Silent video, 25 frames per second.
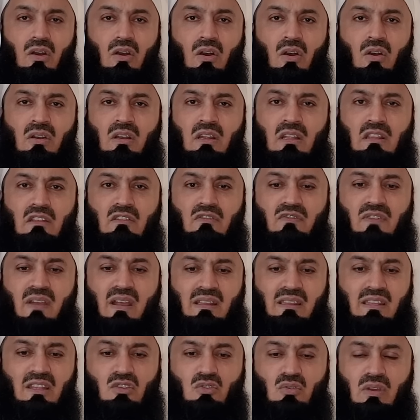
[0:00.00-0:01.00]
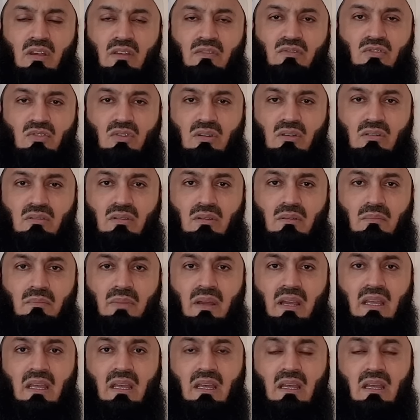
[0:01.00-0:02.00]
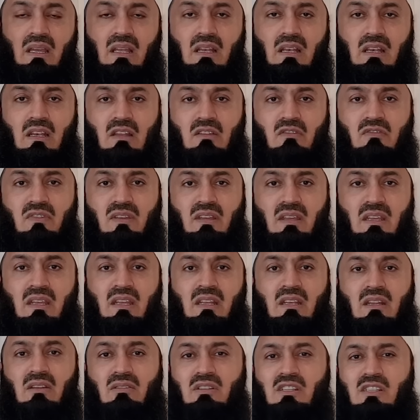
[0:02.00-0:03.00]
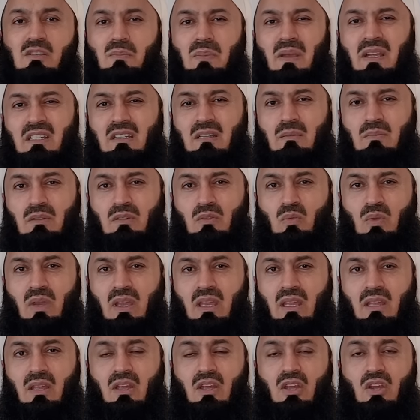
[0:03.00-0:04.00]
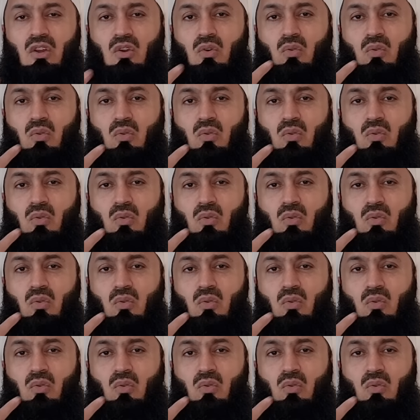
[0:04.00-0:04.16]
Honor the fact that you have children by living in a respectable way.